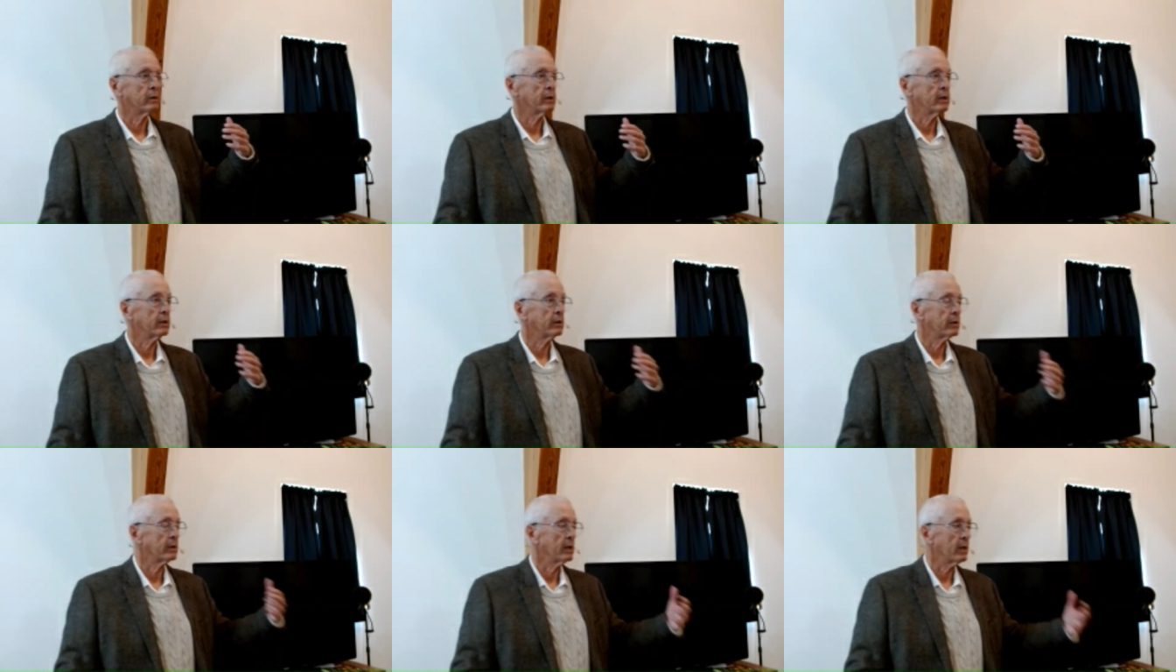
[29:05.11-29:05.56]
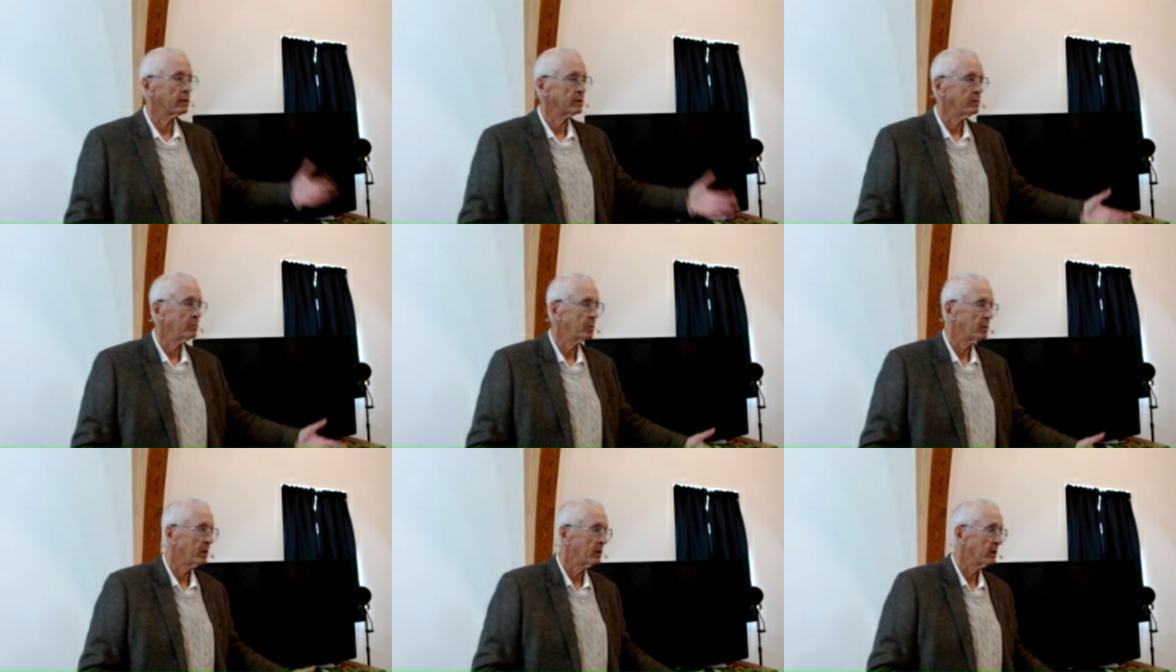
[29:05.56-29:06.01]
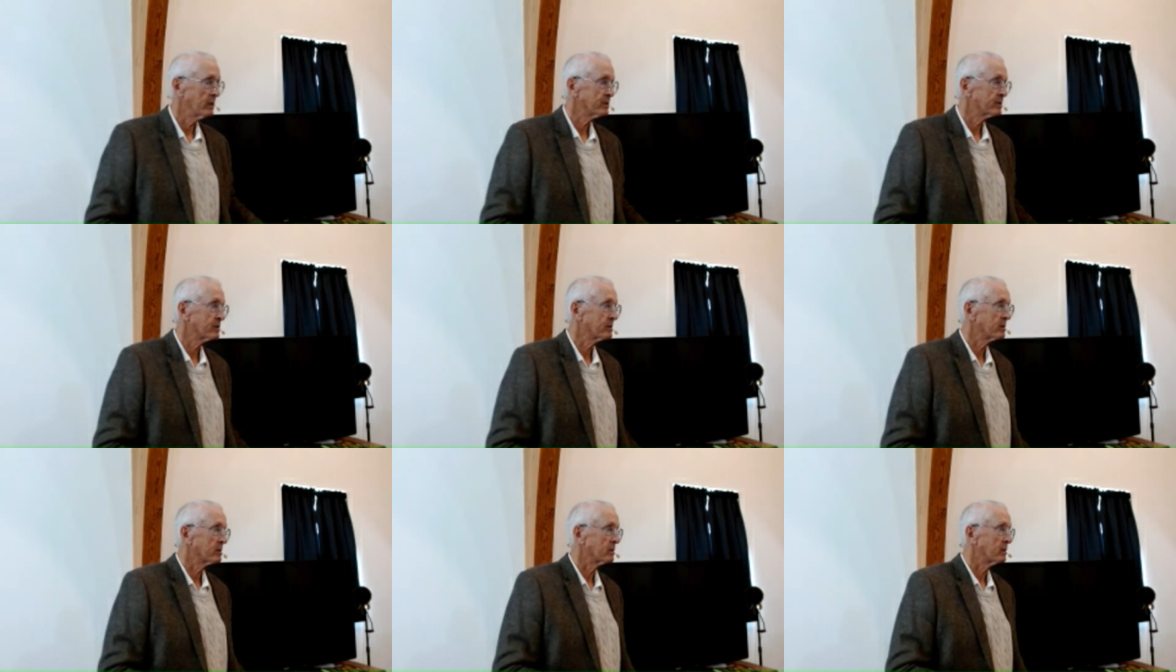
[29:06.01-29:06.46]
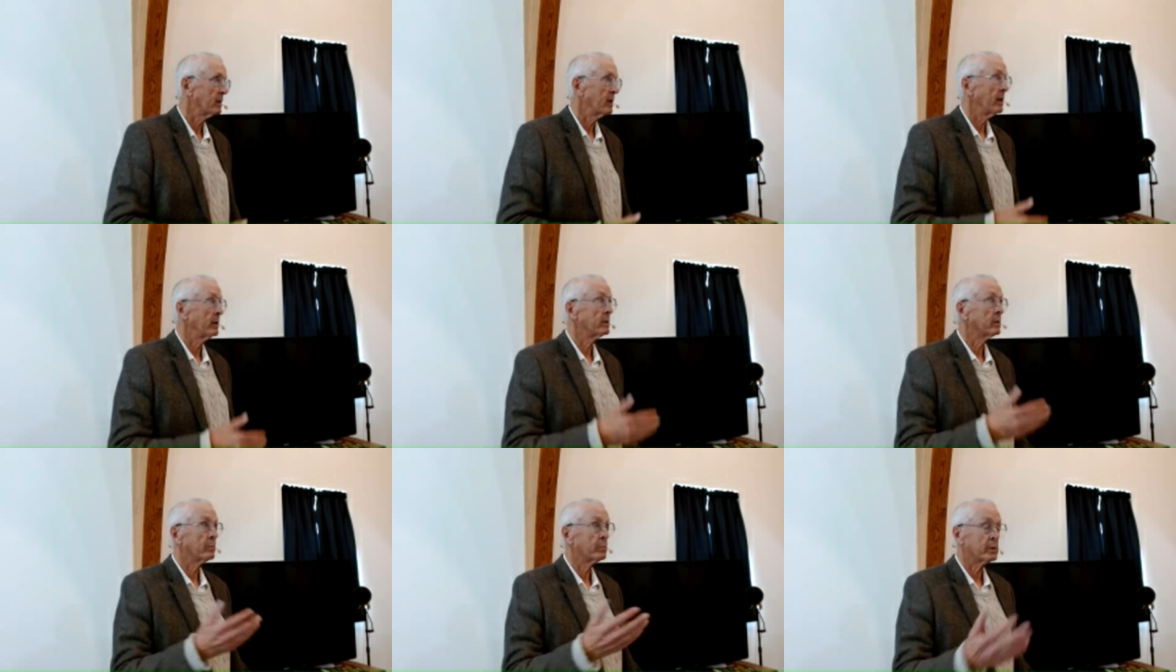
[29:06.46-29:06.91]
Herod Antipas or
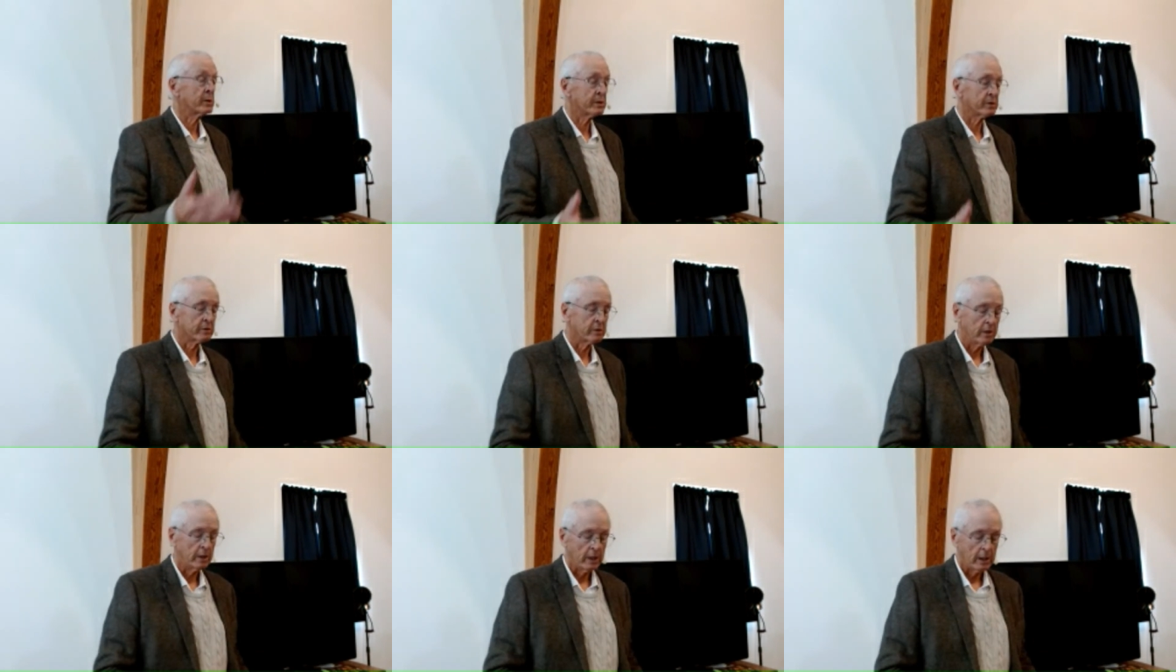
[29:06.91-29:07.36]
Antipas.